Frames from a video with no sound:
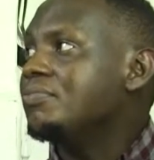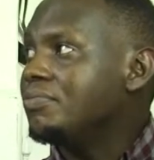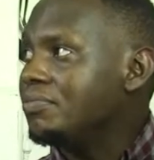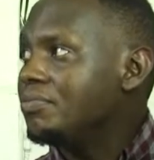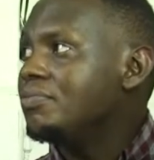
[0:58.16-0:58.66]

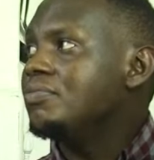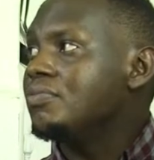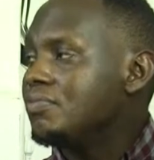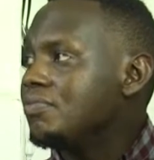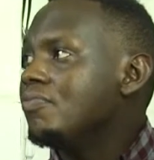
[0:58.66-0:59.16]

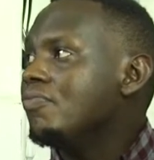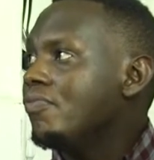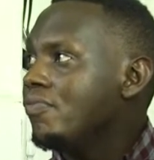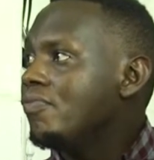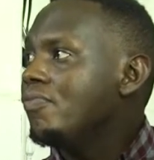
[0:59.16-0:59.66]

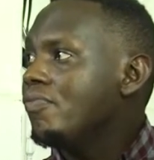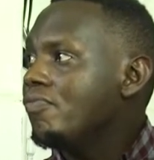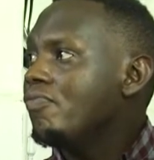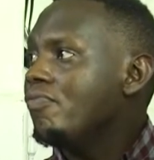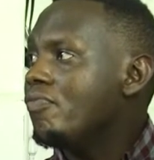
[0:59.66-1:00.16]

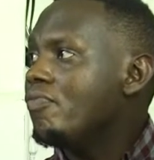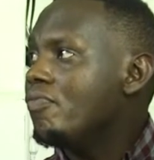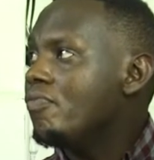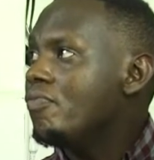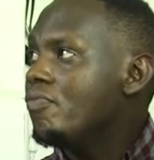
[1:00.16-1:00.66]

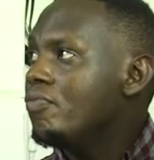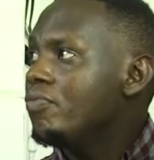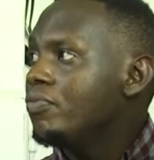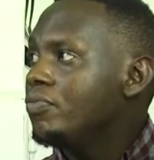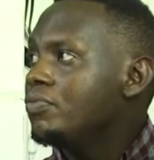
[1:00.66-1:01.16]

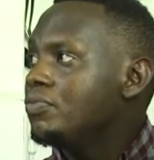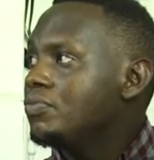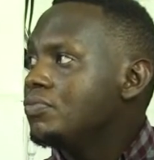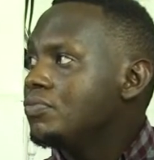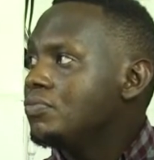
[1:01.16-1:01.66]

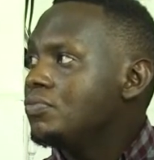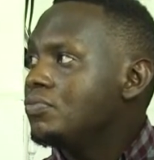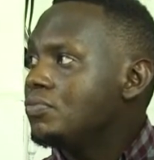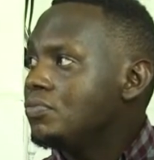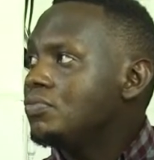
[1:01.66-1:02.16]

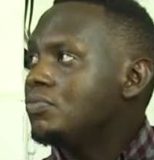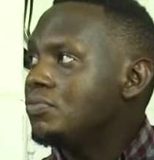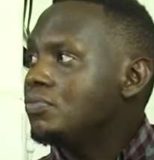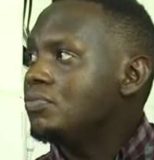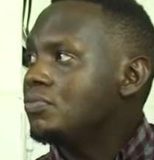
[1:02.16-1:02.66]

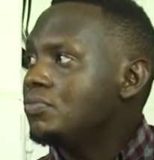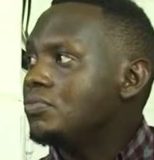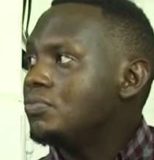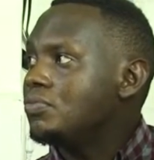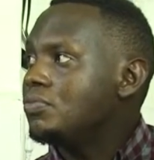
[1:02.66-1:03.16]

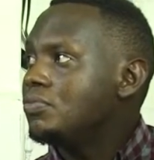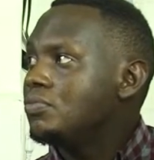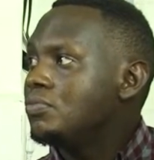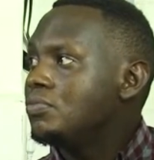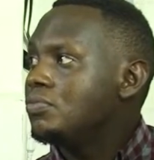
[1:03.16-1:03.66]

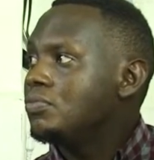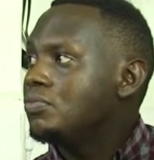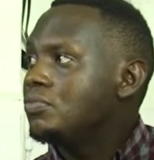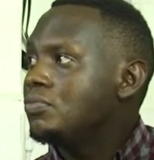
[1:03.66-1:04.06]
The person shown says nothing.